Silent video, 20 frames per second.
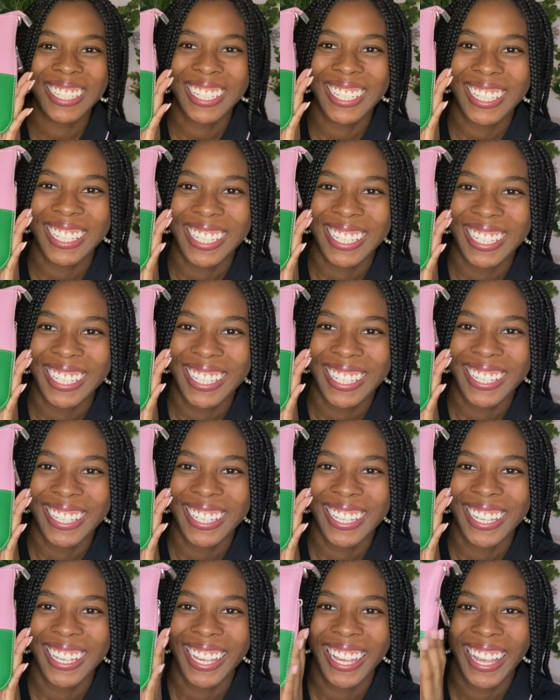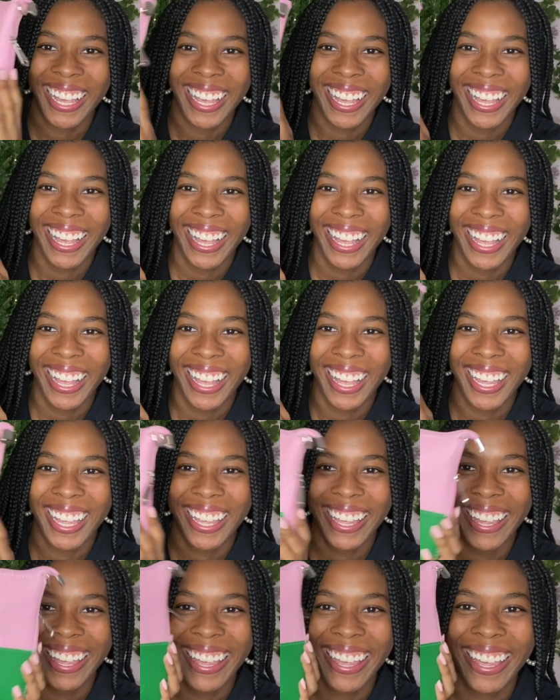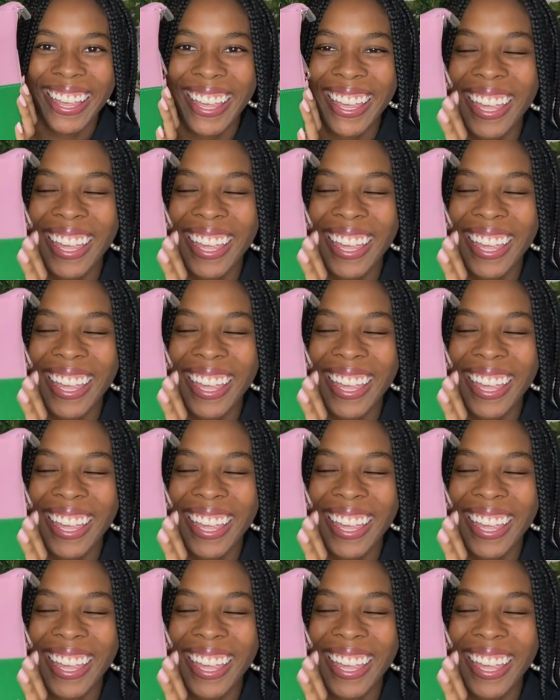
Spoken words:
Nothing is said.